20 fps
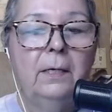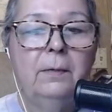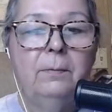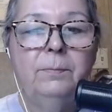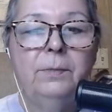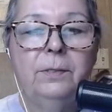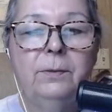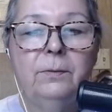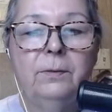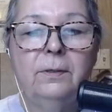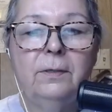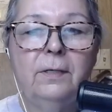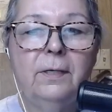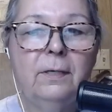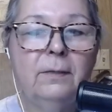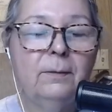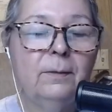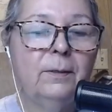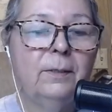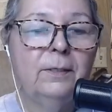Been
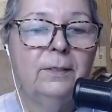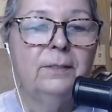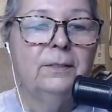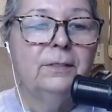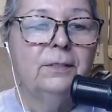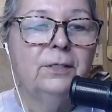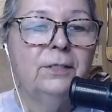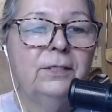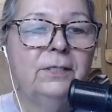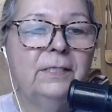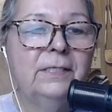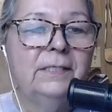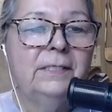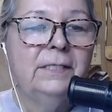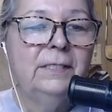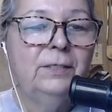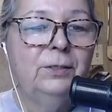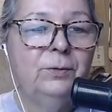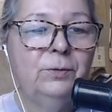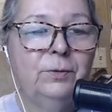It's good to
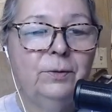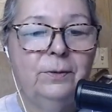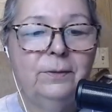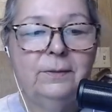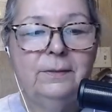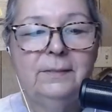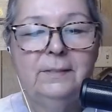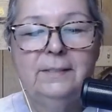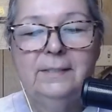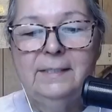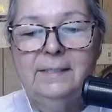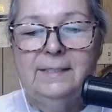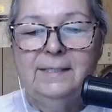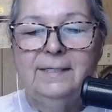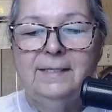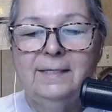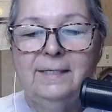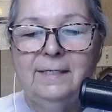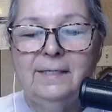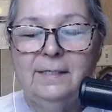see you.
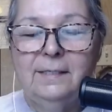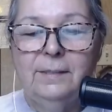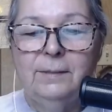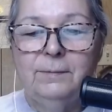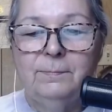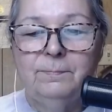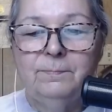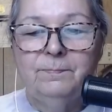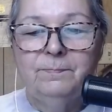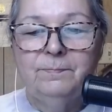Um,